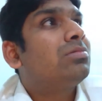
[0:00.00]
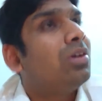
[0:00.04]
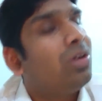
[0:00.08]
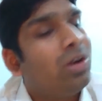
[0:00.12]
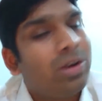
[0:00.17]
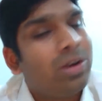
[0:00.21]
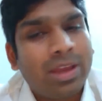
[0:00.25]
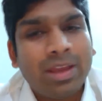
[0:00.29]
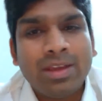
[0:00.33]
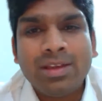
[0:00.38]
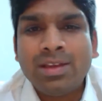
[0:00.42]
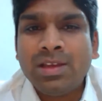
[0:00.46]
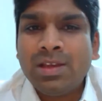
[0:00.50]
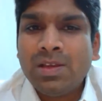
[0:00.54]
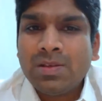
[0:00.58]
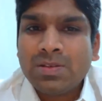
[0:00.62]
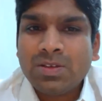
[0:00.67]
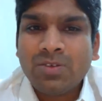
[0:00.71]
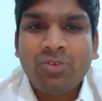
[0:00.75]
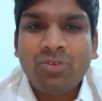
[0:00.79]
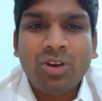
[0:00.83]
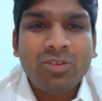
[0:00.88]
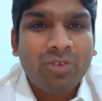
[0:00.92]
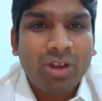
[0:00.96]
Okay.
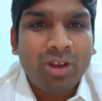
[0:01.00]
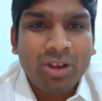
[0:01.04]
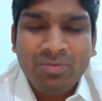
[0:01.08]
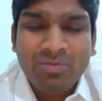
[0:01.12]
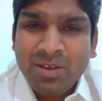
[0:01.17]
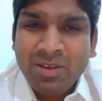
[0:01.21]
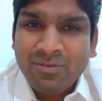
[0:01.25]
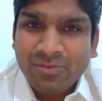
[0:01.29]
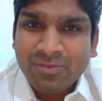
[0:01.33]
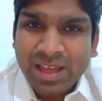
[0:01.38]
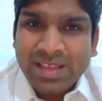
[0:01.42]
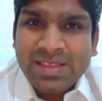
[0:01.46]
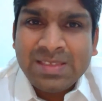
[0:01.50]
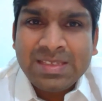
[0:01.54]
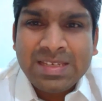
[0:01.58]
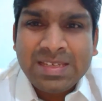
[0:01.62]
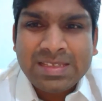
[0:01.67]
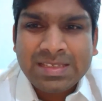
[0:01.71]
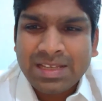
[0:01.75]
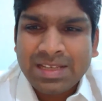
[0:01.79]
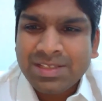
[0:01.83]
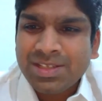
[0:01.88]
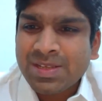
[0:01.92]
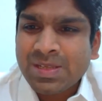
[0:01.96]
So what one of my friends
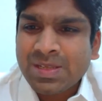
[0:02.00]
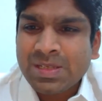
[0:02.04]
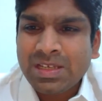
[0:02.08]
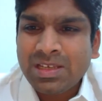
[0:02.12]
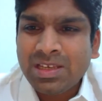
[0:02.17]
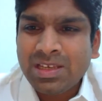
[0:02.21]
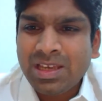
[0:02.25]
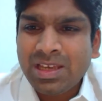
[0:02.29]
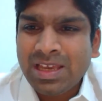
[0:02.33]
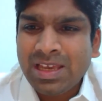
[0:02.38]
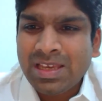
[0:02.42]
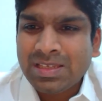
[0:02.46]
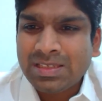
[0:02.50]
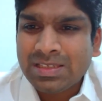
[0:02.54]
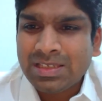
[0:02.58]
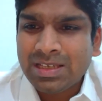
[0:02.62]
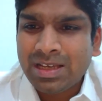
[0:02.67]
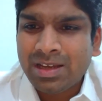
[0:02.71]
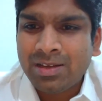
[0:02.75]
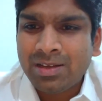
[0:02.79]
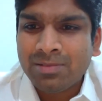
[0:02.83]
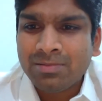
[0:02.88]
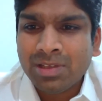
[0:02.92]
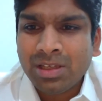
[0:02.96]
is suggesting is
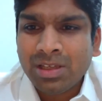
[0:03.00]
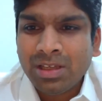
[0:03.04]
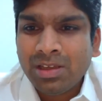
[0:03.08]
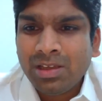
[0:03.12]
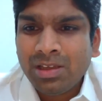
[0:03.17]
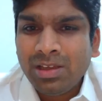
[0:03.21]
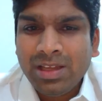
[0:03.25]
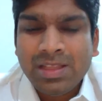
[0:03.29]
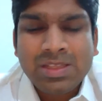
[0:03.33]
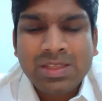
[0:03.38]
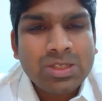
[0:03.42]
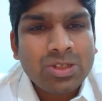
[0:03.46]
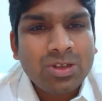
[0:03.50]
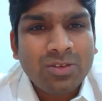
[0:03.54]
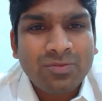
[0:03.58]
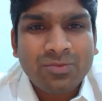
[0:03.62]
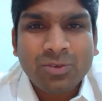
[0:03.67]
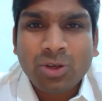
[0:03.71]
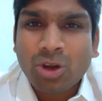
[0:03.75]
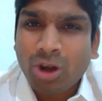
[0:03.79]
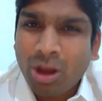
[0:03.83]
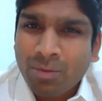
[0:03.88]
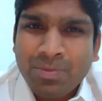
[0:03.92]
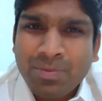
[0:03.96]
instead
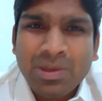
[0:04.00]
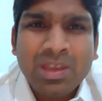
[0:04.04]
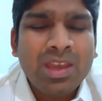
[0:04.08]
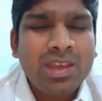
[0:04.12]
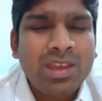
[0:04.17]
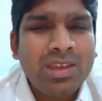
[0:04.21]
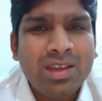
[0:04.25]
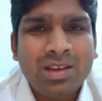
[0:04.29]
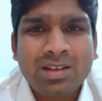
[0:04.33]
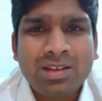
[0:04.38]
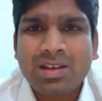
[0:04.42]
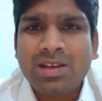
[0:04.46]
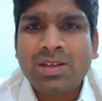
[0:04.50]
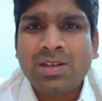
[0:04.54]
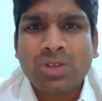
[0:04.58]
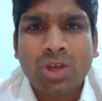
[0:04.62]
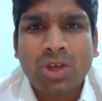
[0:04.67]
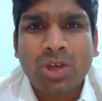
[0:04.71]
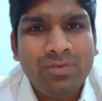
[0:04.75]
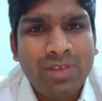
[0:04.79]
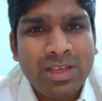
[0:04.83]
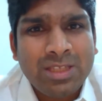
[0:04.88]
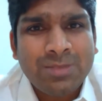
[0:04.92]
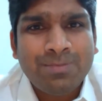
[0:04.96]
of dropping a year, it's
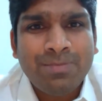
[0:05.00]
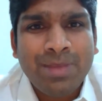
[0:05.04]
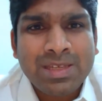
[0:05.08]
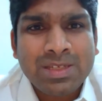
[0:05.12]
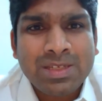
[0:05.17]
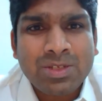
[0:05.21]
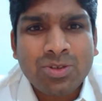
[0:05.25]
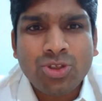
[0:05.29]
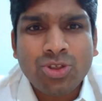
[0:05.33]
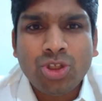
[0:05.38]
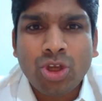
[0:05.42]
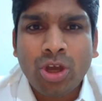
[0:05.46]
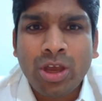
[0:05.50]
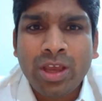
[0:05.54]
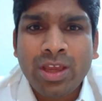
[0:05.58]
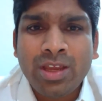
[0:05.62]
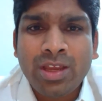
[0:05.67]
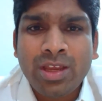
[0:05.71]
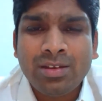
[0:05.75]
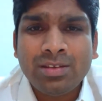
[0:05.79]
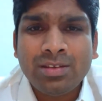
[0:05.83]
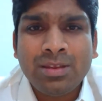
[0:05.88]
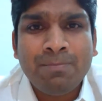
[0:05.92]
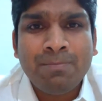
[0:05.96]
always best to
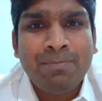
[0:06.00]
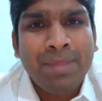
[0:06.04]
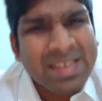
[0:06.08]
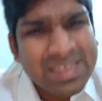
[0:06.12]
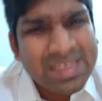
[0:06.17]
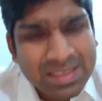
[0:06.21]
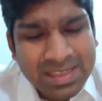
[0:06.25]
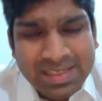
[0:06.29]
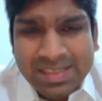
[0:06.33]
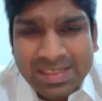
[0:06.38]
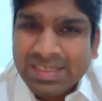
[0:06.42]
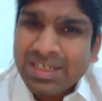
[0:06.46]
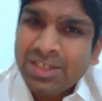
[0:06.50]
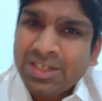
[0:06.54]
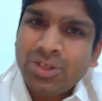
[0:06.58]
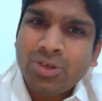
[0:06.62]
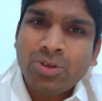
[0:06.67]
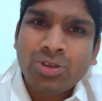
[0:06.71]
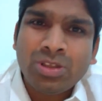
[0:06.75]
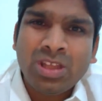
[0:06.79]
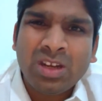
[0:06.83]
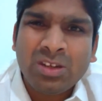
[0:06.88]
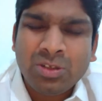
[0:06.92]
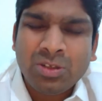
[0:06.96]
join the best
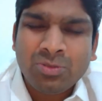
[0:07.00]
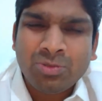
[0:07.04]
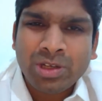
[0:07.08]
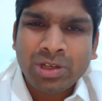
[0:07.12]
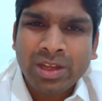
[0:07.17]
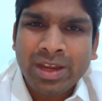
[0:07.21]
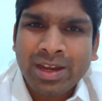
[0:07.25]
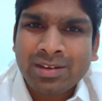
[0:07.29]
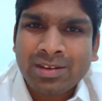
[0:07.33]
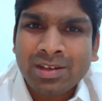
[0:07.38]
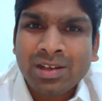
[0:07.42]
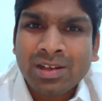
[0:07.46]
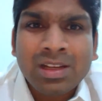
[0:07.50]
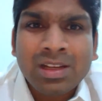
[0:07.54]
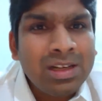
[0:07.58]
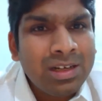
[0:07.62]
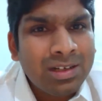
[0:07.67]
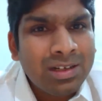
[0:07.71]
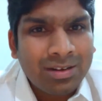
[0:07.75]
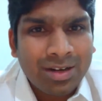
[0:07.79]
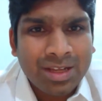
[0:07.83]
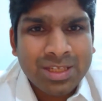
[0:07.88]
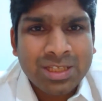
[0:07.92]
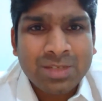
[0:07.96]
institute that you would get.
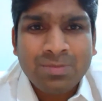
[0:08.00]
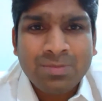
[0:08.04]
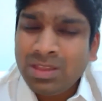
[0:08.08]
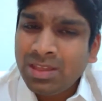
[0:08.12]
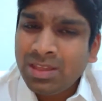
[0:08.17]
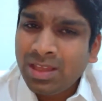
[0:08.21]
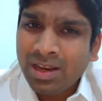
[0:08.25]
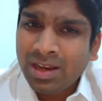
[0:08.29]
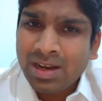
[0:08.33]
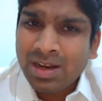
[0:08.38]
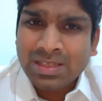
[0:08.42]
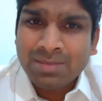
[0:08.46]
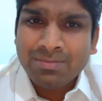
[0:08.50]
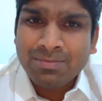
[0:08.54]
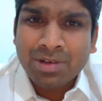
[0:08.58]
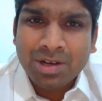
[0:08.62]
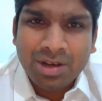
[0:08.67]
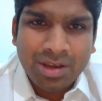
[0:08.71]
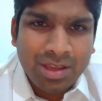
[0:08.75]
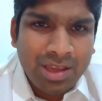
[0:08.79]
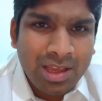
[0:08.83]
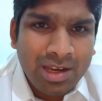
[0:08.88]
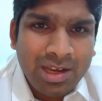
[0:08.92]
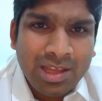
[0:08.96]
Trust me, there are some
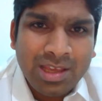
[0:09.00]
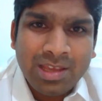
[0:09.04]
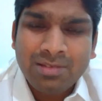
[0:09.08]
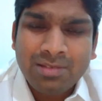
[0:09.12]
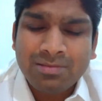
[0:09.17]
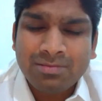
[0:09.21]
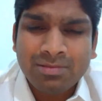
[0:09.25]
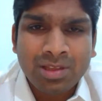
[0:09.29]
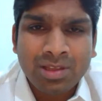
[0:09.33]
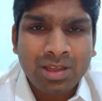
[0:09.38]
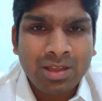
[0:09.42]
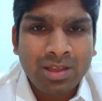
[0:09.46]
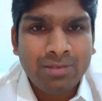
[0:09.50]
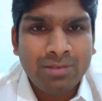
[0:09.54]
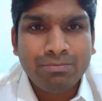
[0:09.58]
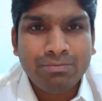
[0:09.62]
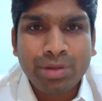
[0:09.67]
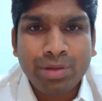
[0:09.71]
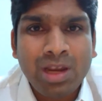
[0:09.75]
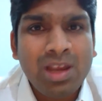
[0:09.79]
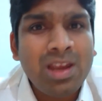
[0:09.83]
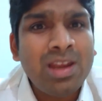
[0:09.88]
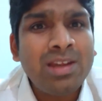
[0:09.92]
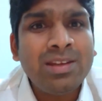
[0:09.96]
really
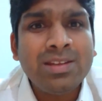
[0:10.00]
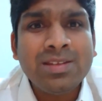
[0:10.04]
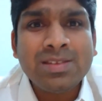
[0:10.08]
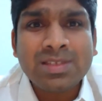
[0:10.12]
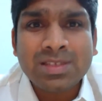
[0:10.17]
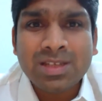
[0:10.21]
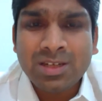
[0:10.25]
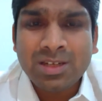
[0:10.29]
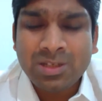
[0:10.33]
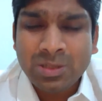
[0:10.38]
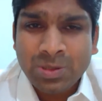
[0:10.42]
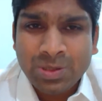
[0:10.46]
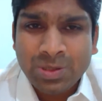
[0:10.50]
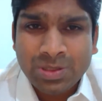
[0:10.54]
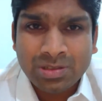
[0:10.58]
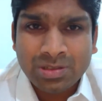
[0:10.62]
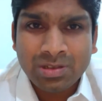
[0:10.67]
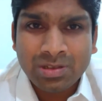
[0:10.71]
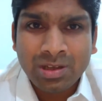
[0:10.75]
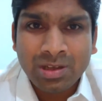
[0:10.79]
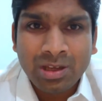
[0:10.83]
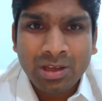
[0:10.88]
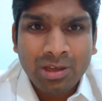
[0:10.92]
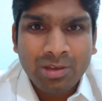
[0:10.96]
brilliant
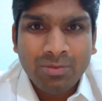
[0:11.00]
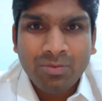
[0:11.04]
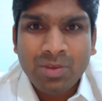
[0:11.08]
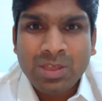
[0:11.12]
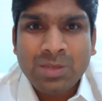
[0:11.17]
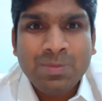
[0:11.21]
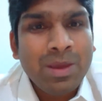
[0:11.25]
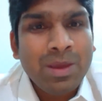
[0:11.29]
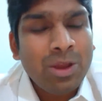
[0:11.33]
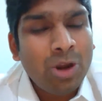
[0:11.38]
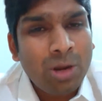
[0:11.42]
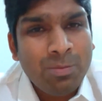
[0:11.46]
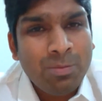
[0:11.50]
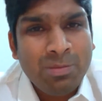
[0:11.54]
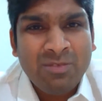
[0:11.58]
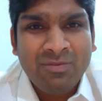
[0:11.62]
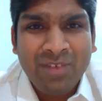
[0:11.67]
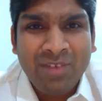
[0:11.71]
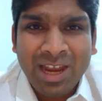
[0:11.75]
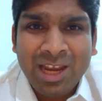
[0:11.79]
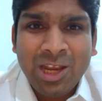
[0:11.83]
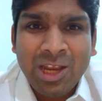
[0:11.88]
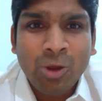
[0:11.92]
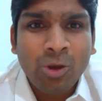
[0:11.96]
institutes which may not be
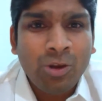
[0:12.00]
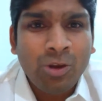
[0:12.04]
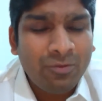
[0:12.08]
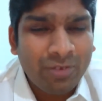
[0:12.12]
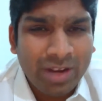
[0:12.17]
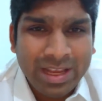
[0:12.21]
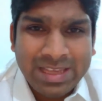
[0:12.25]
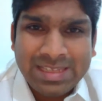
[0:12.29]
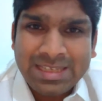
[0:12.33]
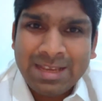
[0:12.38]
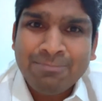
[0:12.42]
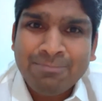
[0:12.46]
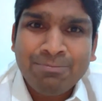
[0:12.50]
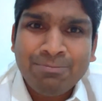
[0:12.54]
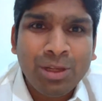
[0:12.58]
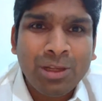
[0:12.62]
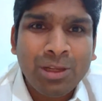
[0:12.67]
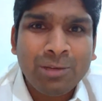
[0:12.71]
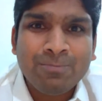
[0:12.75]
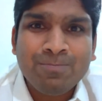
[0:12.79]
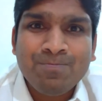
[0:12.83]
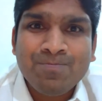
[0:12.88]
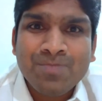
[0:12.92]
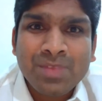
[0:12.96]
well known. For
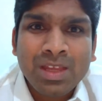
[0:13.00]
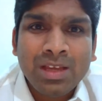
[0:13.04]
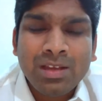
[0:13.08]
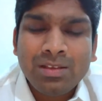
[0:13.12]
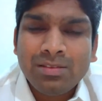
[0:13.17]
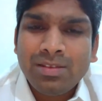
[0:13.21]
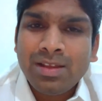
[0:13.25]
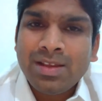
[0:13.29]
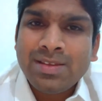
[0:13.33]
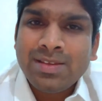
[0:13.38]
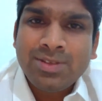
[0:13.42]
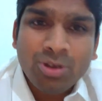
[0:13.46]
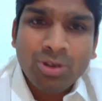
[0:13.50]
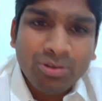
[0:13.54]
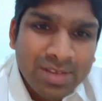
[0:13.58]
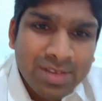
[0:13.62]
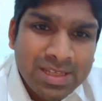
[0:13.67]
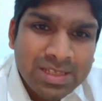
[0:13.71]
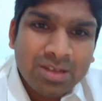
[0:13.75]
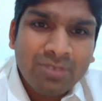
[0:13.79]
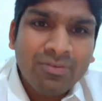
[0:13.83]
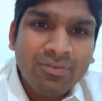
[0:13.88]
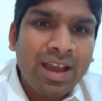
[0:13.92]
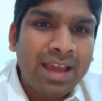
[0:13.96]
example, there is
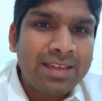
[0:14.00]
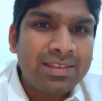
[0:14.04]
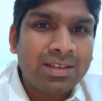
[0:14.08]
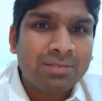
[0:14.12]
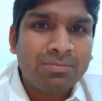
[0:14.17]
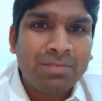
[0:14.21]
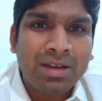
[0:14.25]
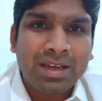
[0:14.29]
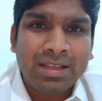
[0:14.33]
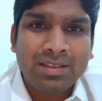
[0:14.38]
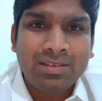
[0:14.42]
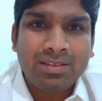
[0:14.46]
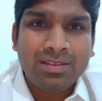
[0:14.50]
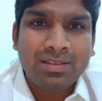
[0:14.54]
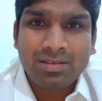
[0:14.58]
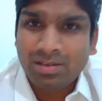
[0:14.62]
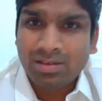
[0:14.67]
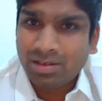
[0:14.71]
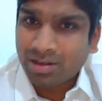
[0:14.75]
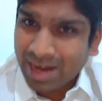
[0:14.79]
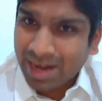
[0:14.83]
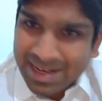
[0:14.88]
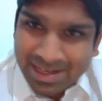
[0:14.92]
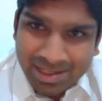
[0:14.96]
University of Hyderabad
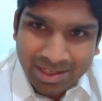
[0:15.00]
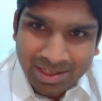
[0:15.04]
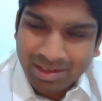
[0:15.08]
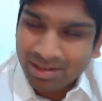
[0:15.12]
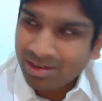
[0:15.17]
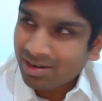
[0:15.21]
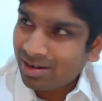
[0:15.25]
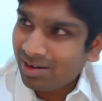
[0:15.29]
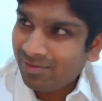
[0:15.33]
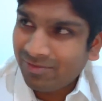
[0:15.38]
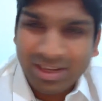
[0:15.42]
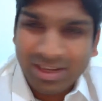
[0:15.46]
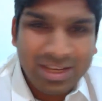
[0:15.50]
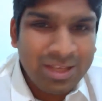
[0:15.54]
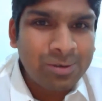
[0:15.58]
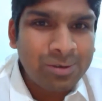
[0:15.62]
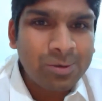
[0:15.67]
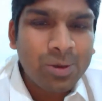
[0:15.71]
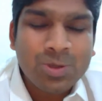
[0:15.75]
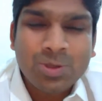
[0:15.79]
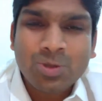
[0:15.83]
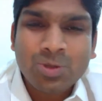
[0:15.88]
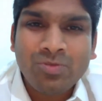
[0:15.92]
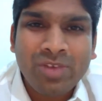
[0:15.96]
right here, very
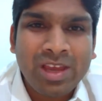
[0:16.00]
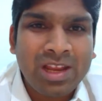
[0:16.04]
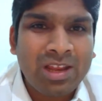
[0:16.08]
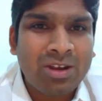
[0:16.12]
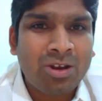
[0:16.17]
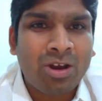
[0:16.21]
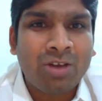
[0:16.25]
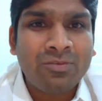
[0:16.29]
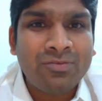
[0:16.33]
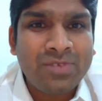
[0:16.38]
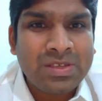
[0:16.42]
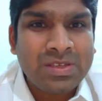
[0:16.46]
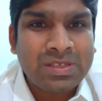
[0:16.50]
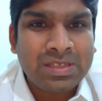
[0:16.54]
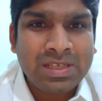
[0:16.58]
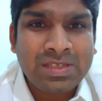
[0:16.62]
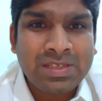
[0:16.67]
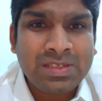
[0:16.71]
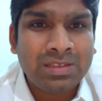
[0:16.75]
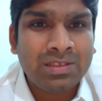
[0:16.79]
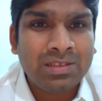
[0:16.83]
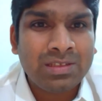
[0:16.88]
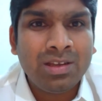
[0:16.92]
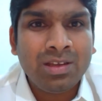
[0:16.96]
close to where our office
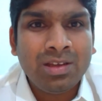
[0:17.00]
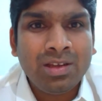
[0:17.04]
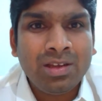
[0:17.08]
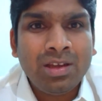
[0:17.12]
is.